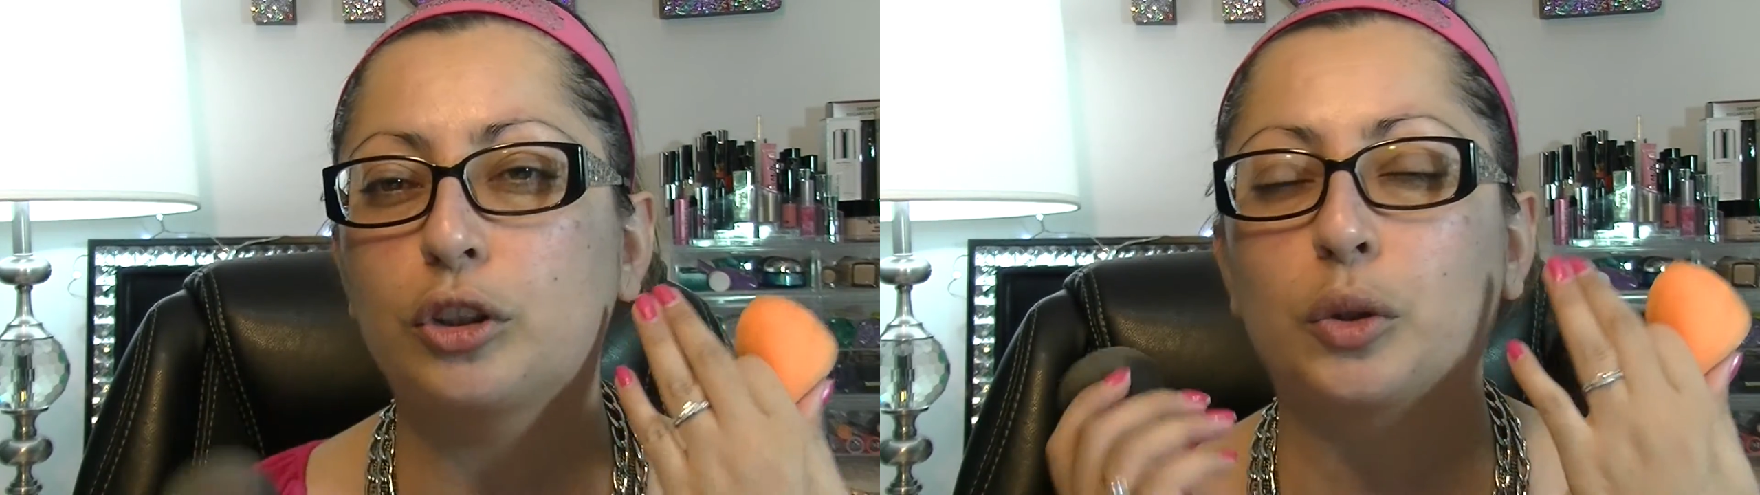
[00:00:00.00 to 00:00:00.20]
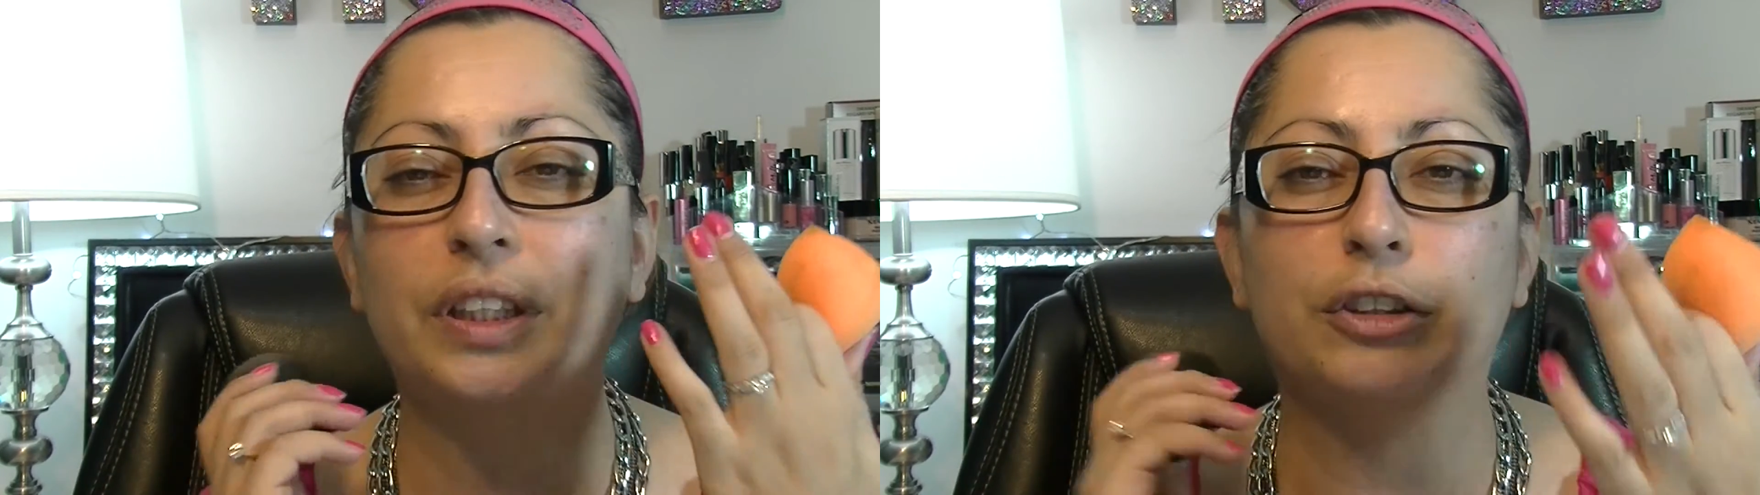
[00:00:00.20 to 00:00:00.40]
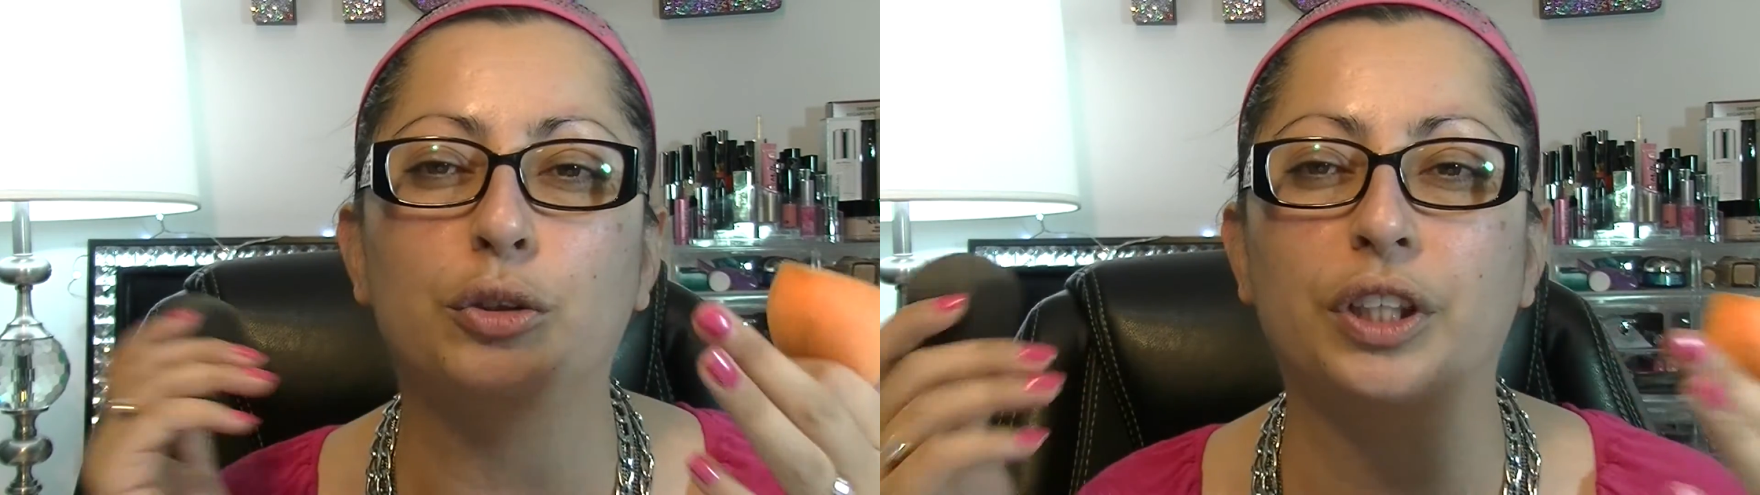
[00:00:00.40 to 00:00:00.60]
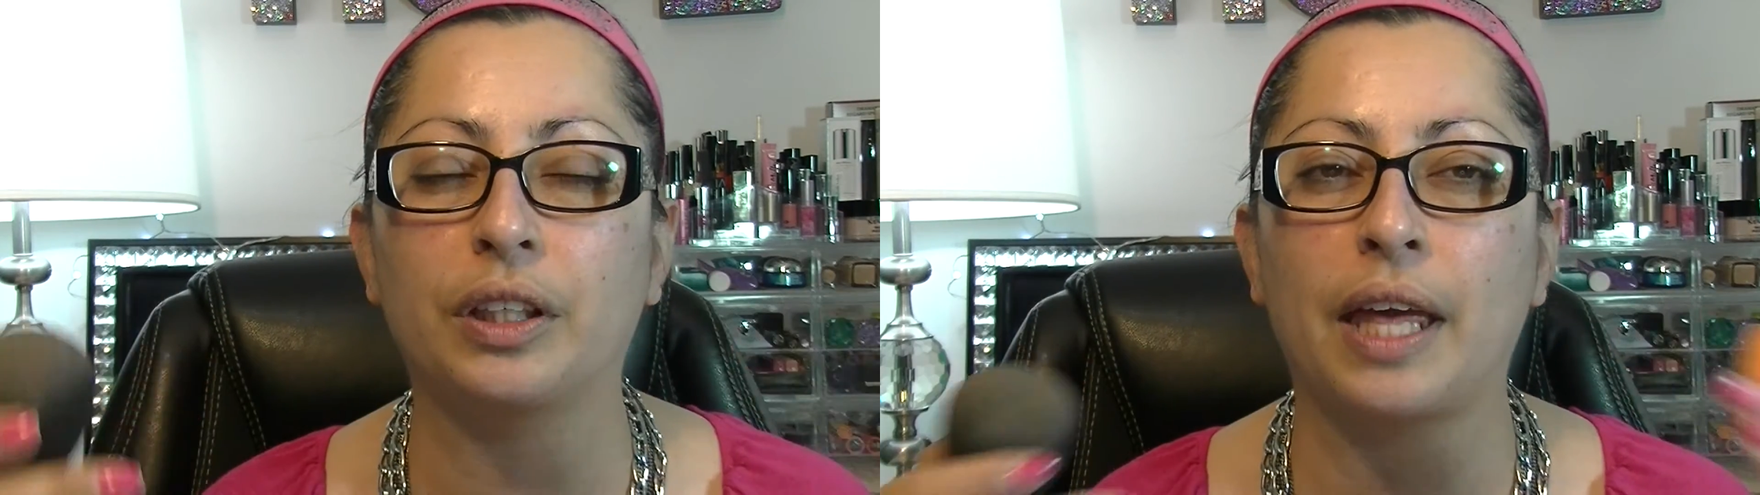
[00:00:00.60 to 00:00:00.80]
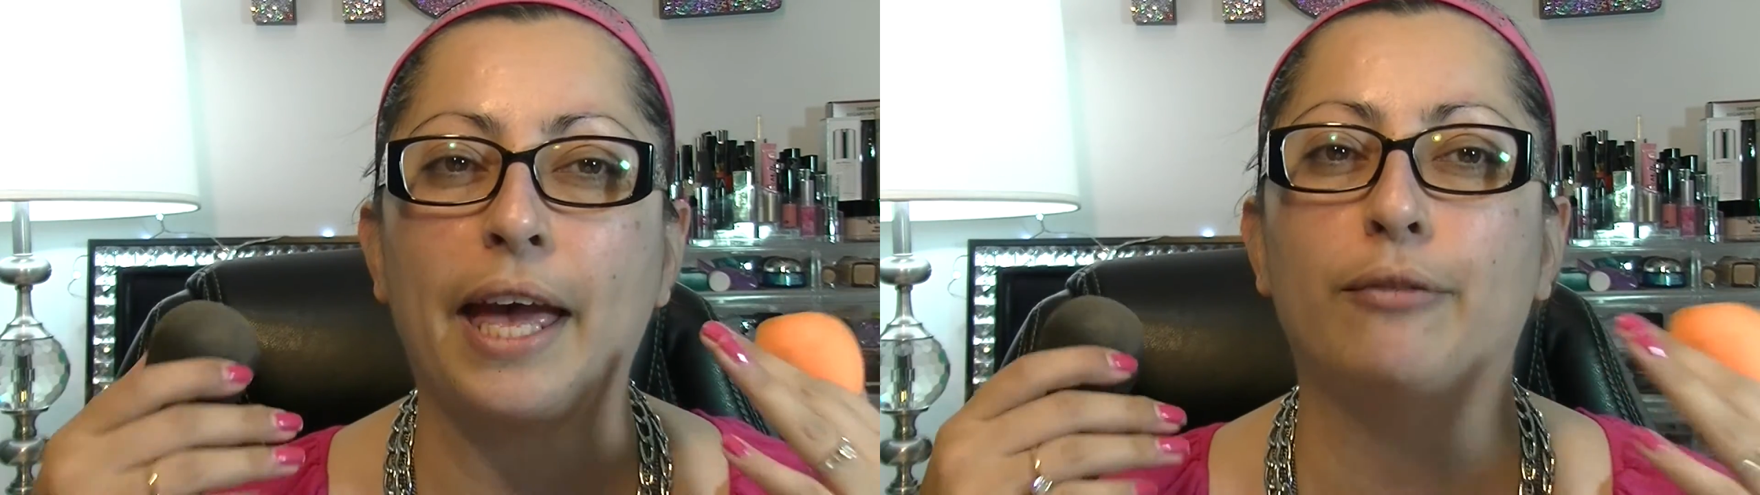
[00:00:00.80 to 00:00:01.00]
so that you
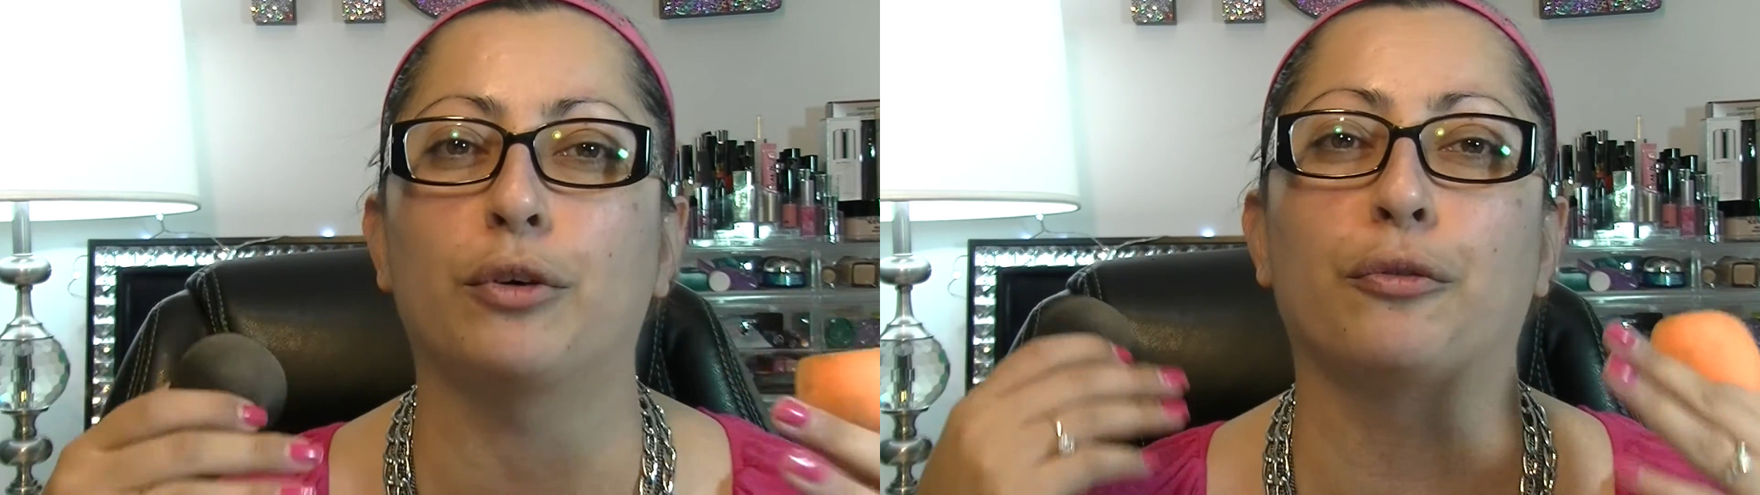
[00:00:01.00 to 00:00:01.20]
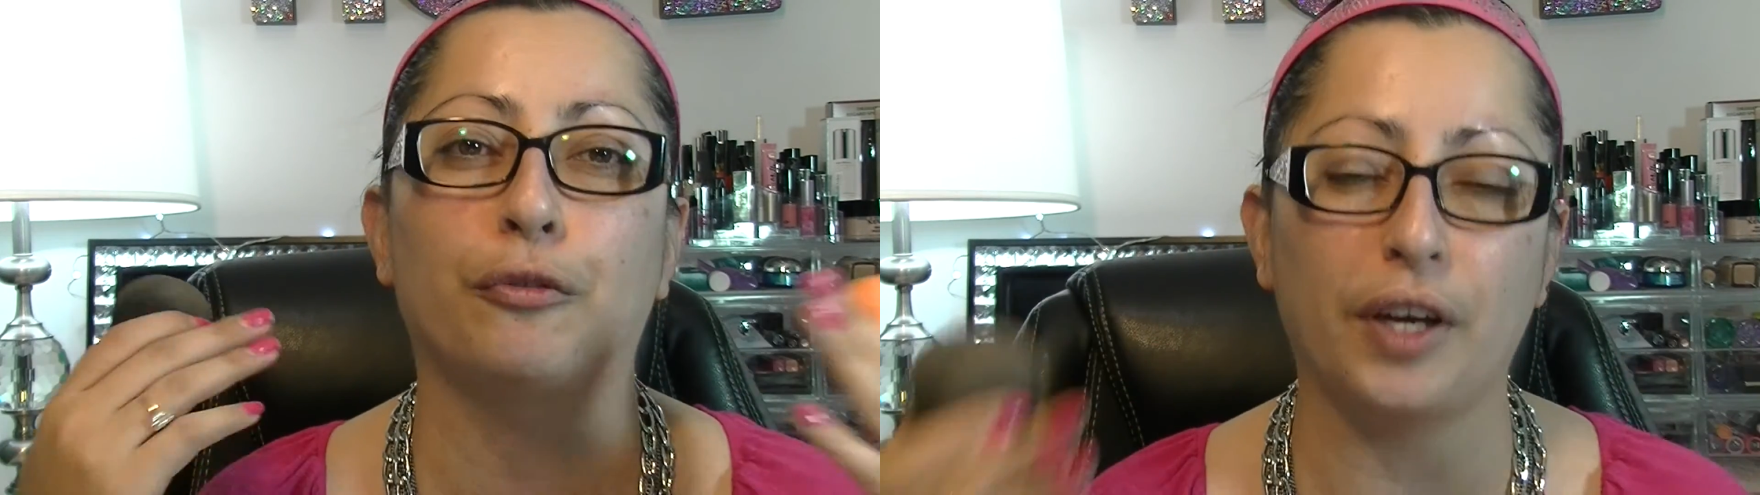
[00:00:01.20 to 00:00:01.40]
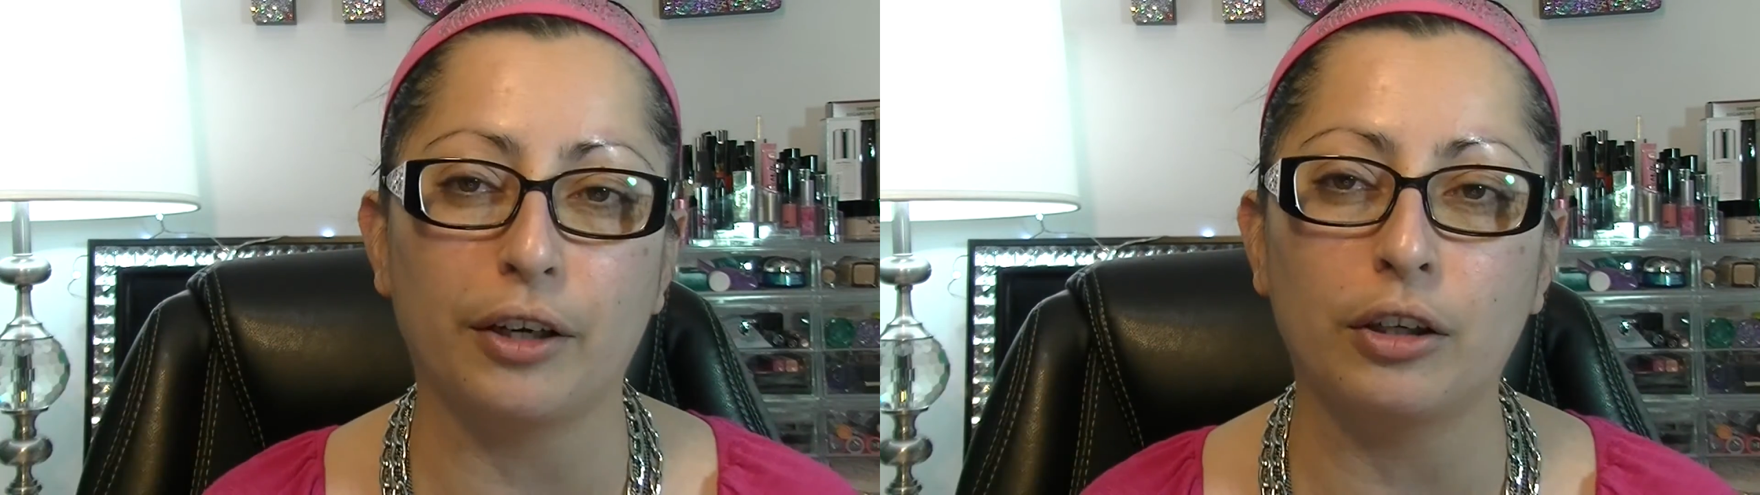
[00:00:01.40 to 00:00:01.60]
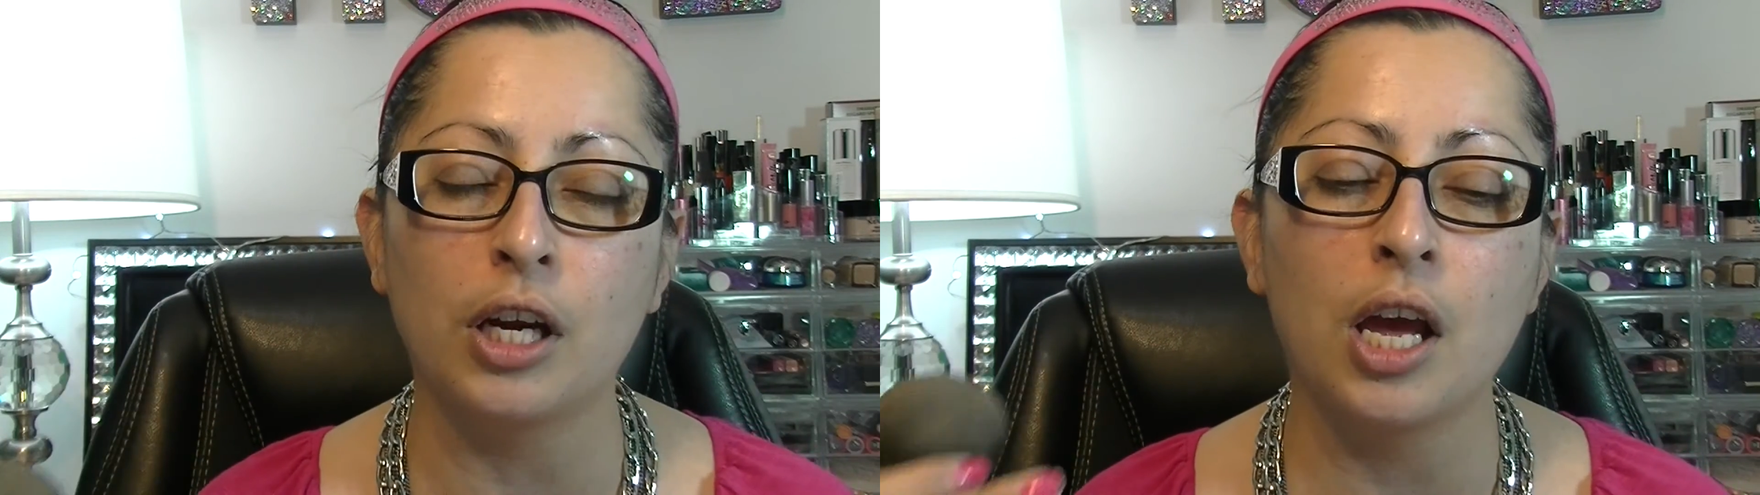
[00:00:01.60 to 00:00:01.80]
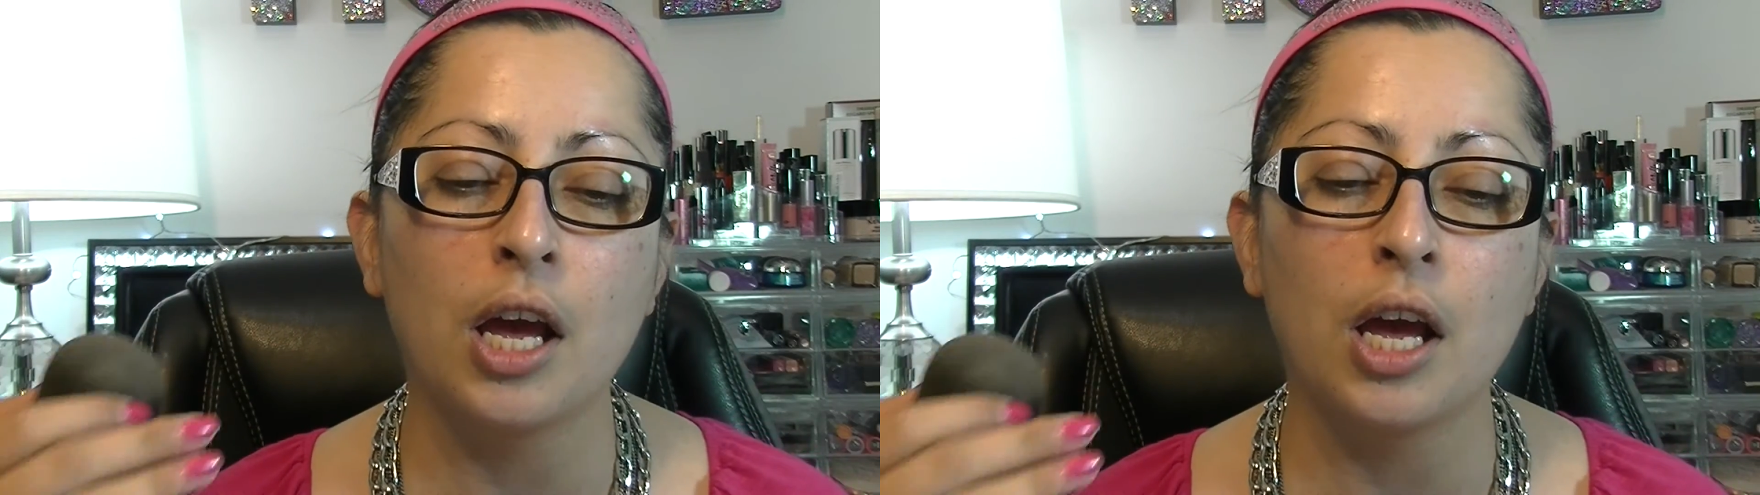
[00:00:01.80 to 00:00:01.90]
can have a fair